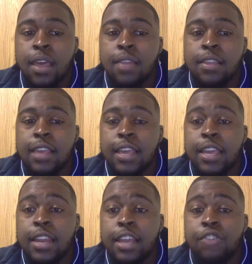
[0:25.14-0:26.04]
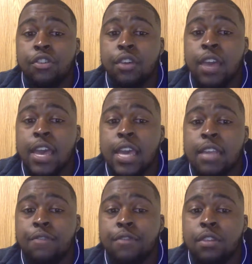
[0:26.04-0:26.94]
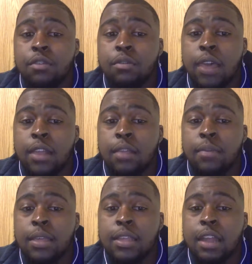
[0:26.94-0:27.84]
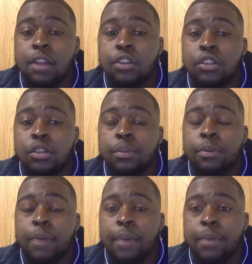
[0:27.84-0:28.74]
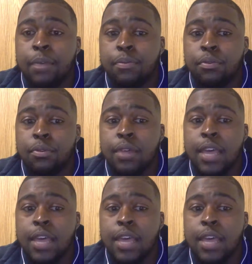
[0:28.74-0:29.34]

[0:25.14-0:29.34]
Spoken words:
The second nature is the physical elements that are usually built by people.